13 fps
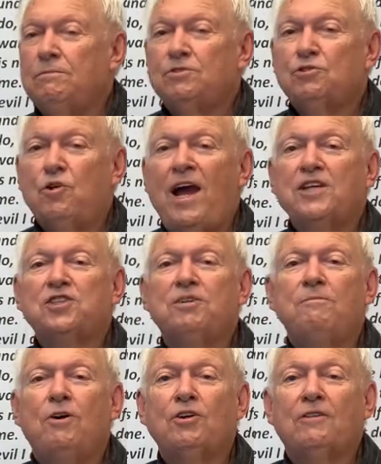tries to
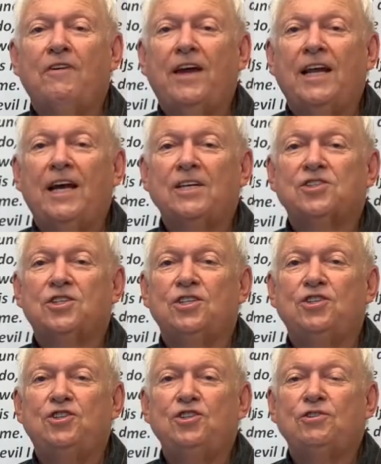motivate us to
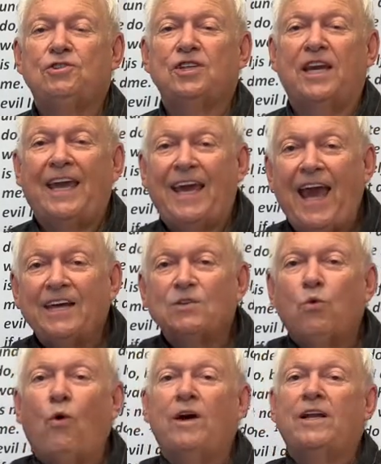
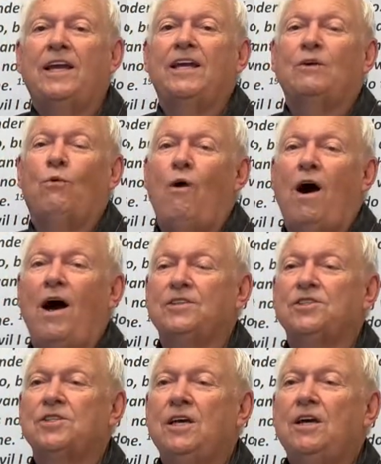get what it
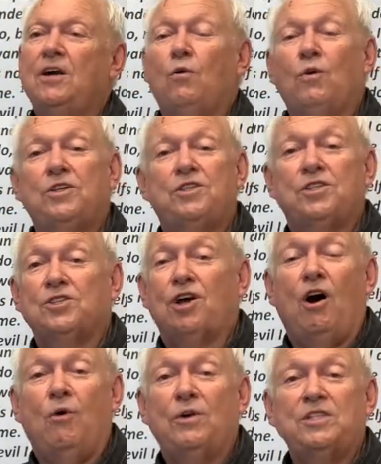wants, which is
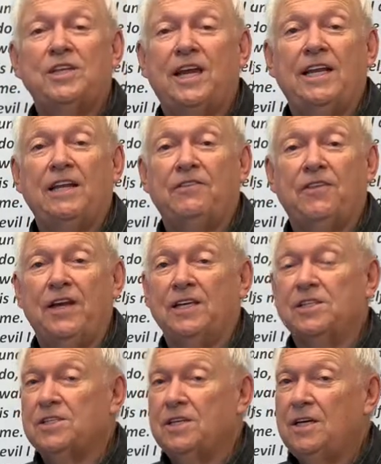always getting
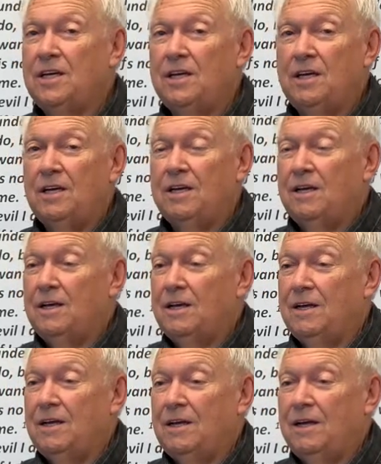things
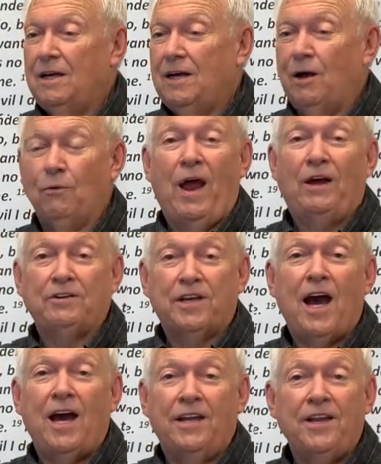around
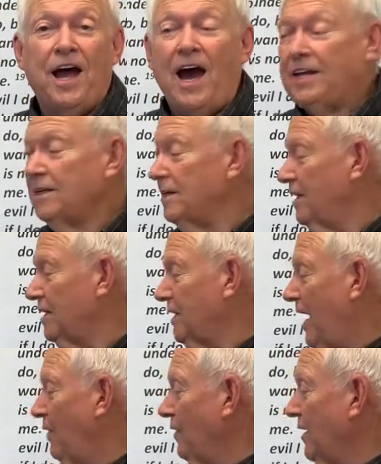God, not
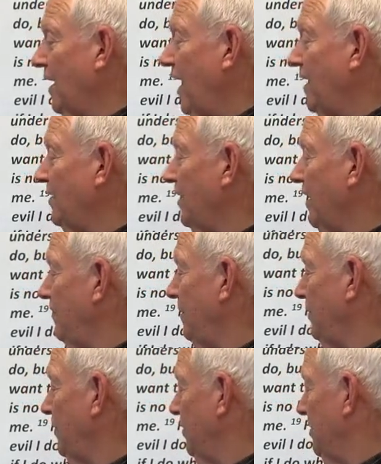allowing God to give
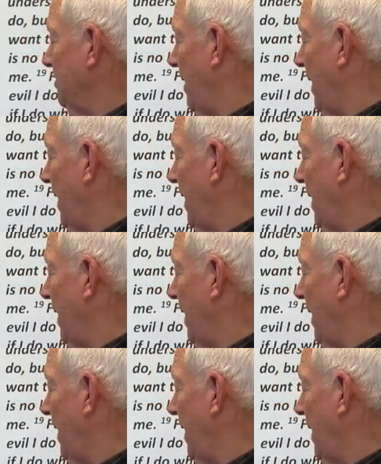them to us.